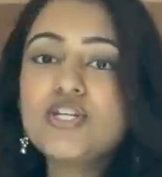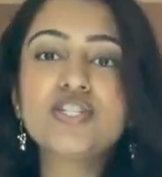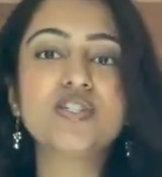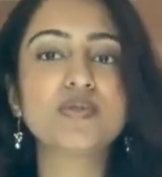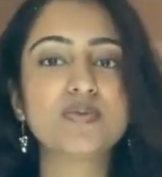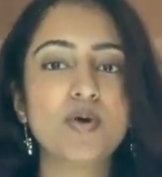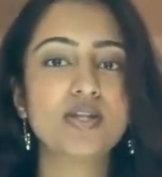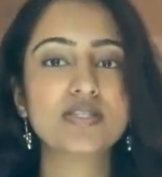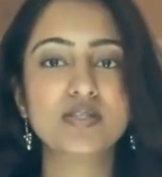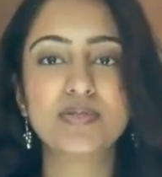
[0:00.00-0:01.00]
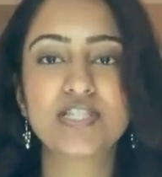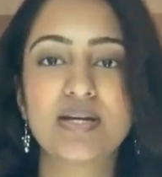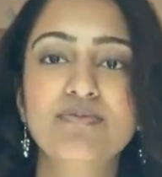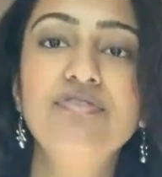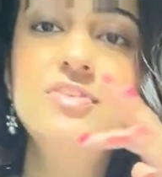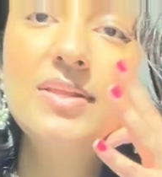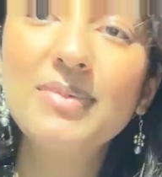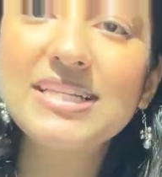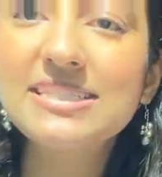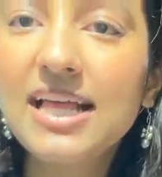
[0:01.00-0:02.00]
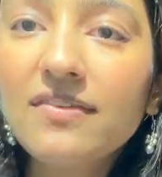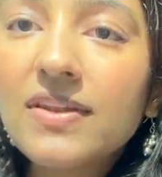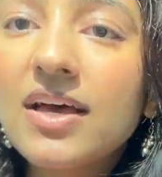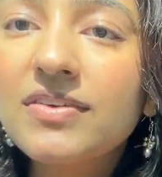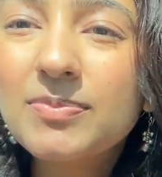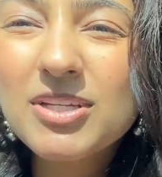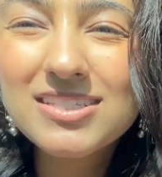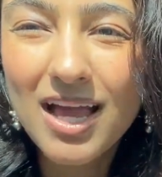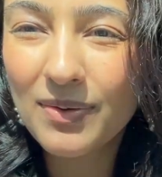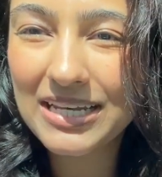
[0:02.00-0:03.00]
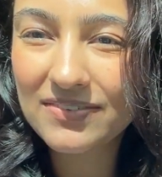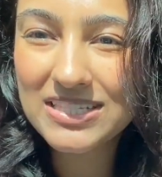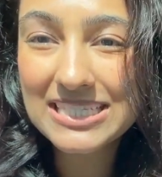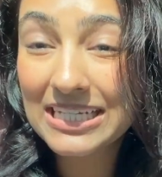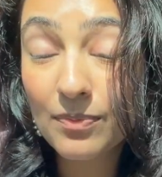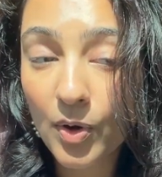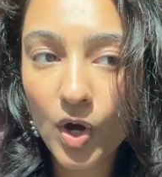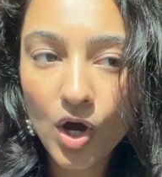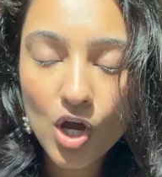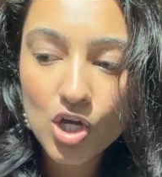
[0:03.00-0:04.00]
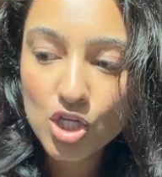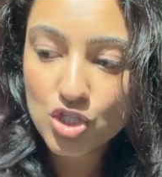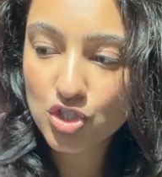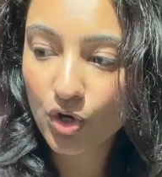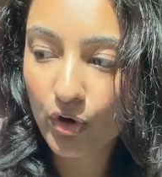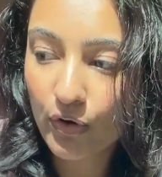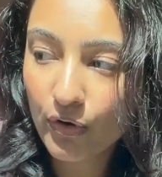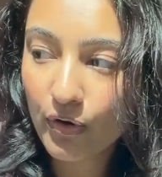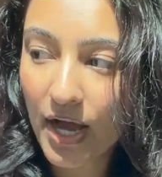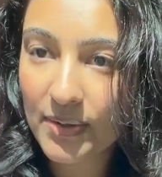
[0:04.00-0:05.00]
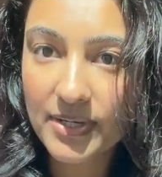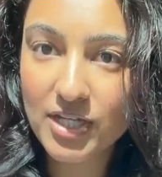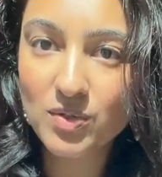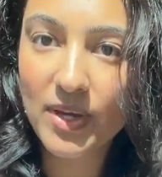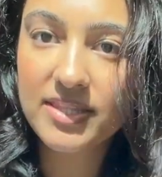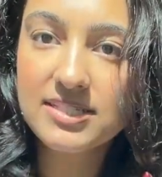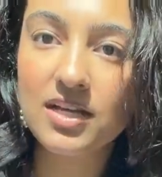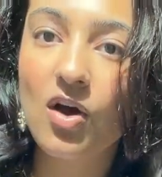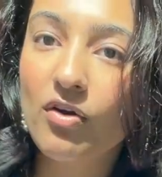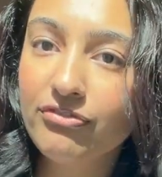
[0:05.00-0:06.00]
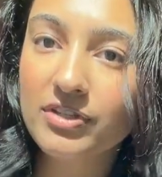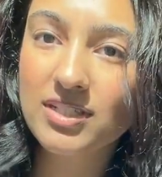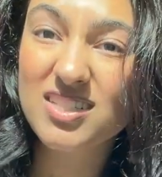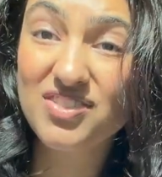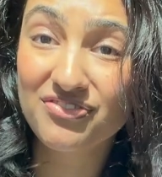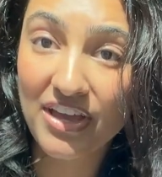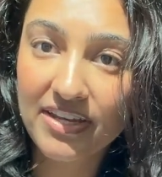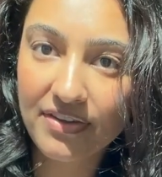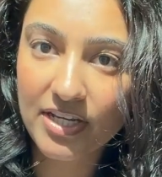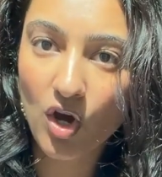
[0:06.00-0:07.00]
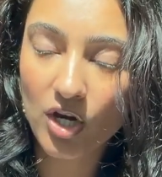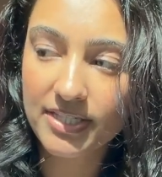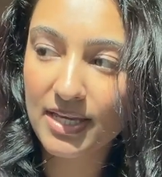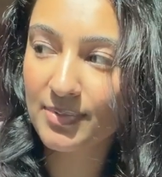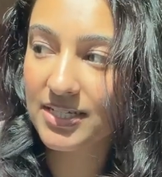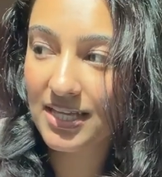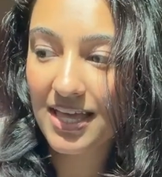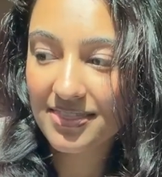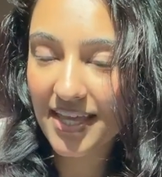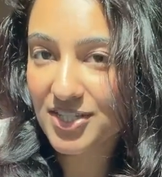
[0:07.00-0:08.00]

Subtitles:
this was sponsored, but yeah, I'm feeling myself love it because now I live in Singapore, so I don't get to wear this often because it's very, very hot there. But thanks to